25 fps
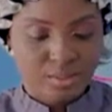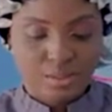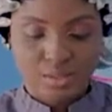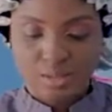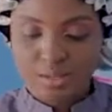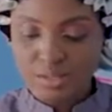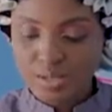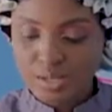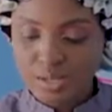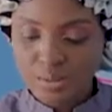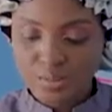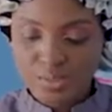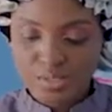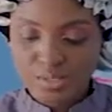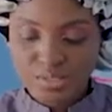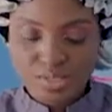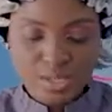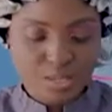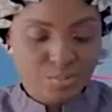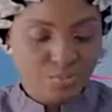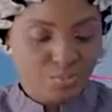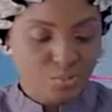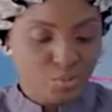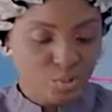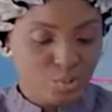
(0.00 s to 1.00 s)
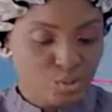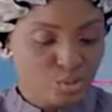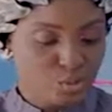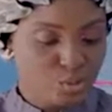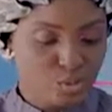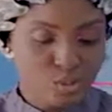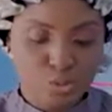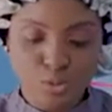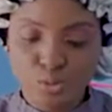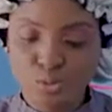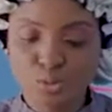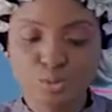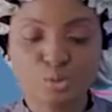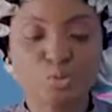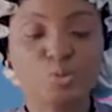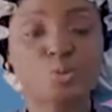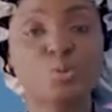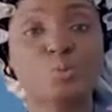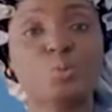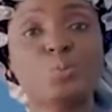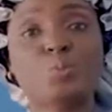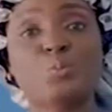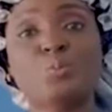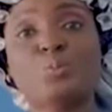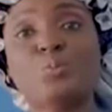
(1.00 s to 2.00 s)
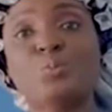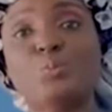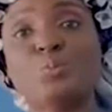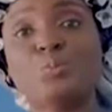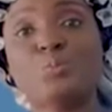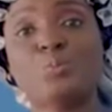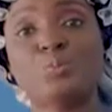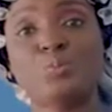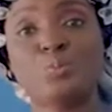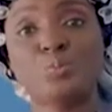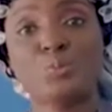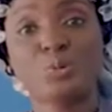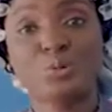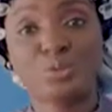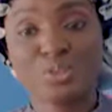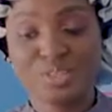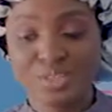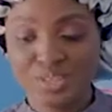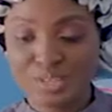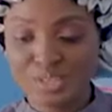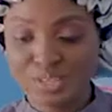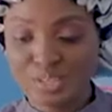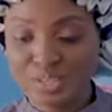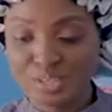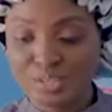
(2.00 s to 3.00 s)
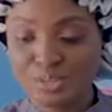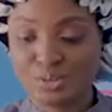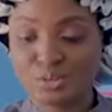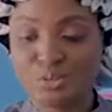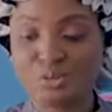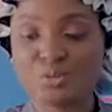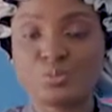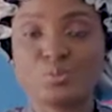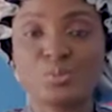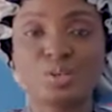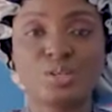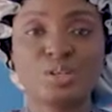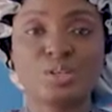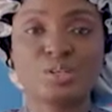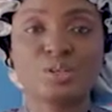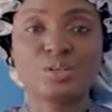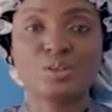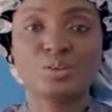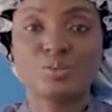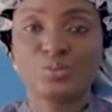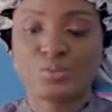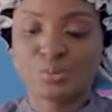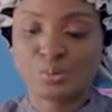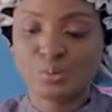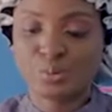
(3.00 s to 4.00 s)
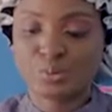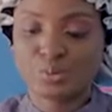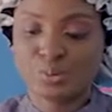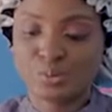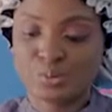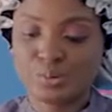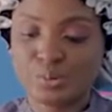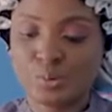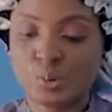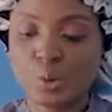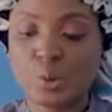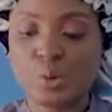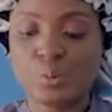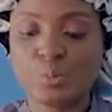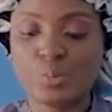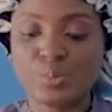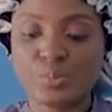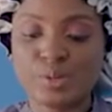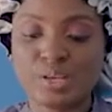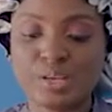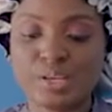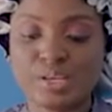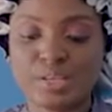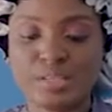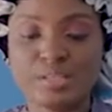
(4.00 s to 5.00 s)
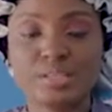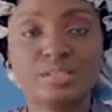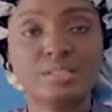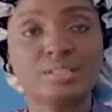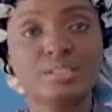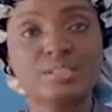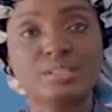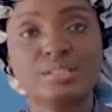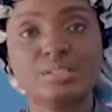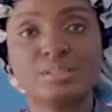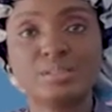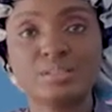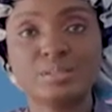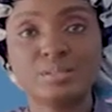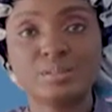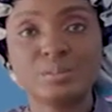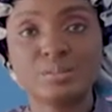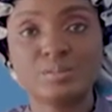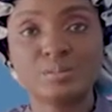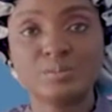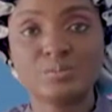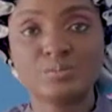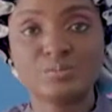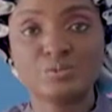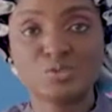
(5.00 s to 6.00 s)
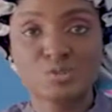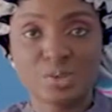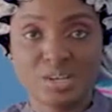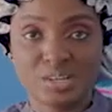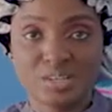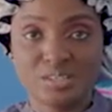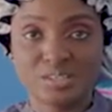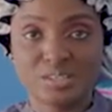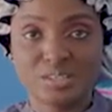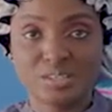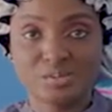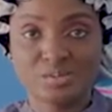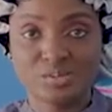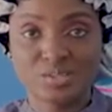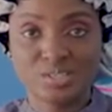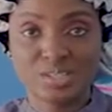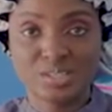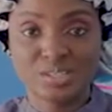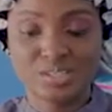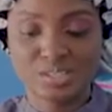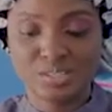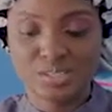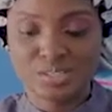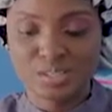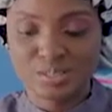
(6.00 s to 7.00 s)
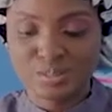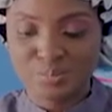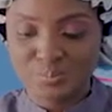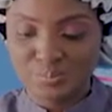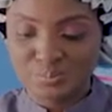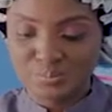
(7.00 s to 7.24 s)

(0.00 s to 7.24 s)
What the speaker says: now it's time for us to put in the remaining of our combined dried ingredients.